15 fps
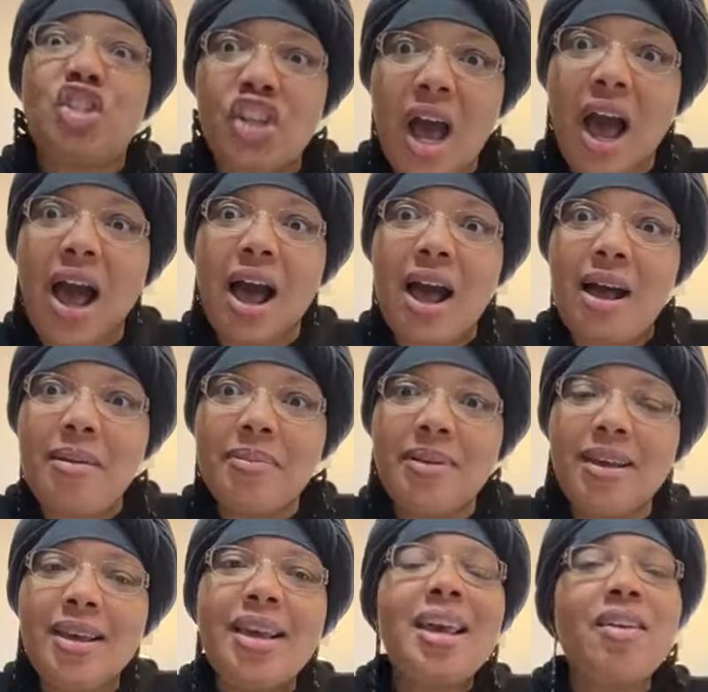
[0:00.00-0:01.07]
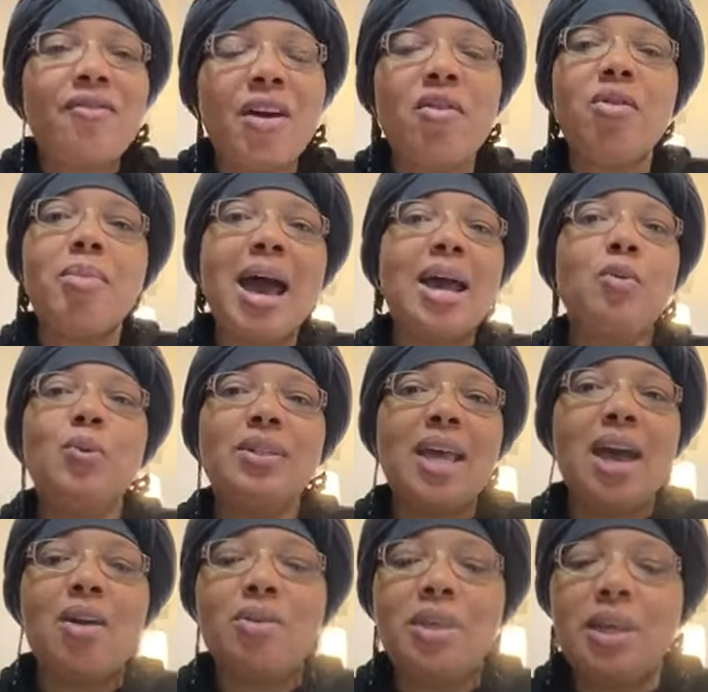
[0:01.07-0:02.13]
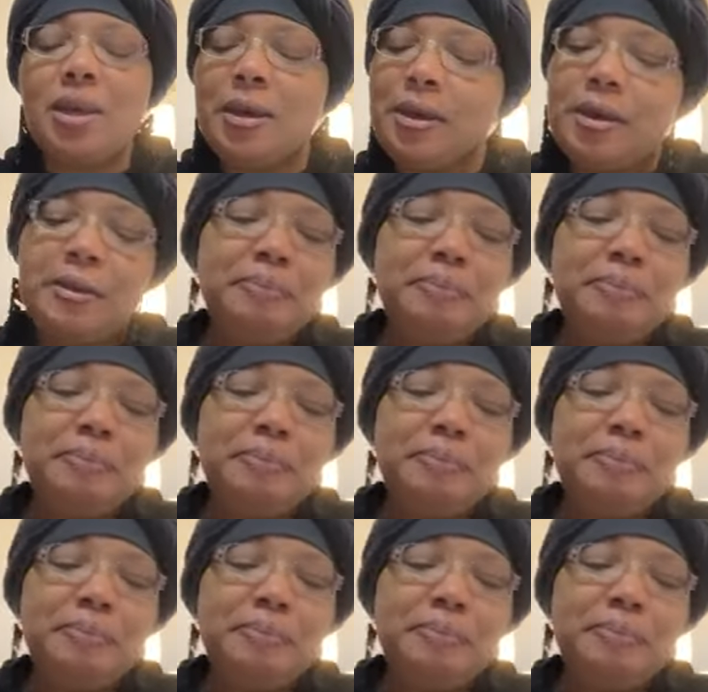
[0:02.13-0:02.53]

job if everybody was healthy?